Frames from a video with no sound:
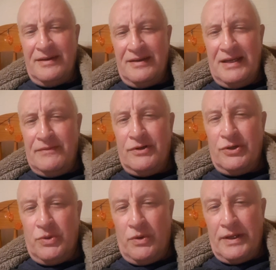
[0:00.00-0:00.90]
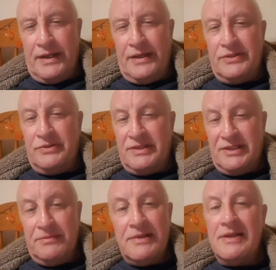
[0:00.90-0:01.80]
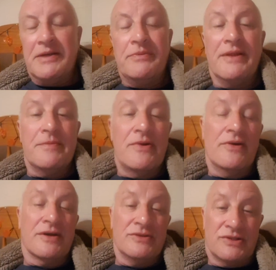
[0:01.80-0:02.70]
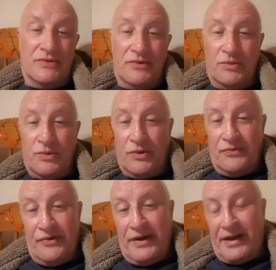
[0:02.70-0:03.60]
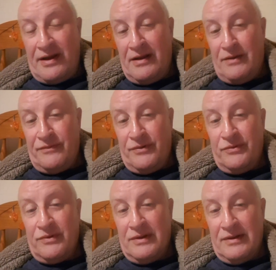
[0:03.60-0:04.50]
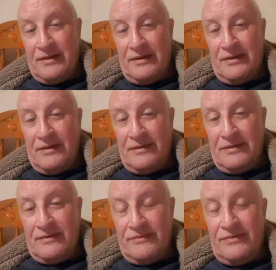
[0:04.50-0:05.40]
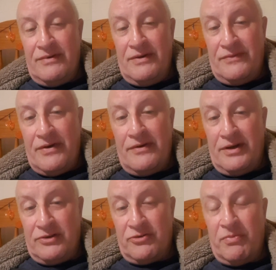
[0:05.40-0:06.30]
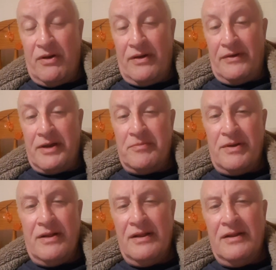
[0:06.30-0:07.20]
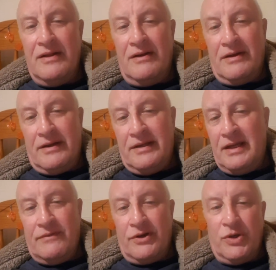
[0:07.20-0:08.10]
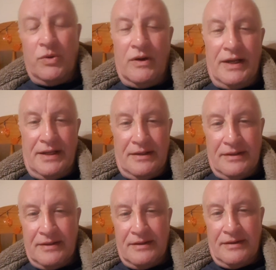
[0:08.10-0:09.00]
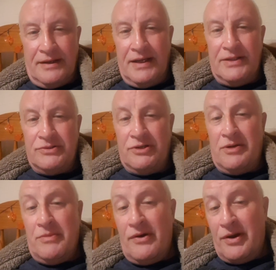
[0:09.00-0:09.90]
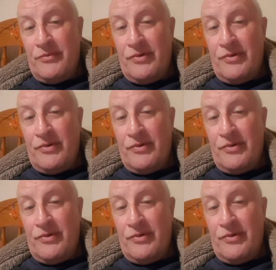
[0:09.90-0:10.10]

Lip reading: never could quite get into it. Similarly with the American Civil War, very colourful, very, very inspiring, but I could never quite get into it. American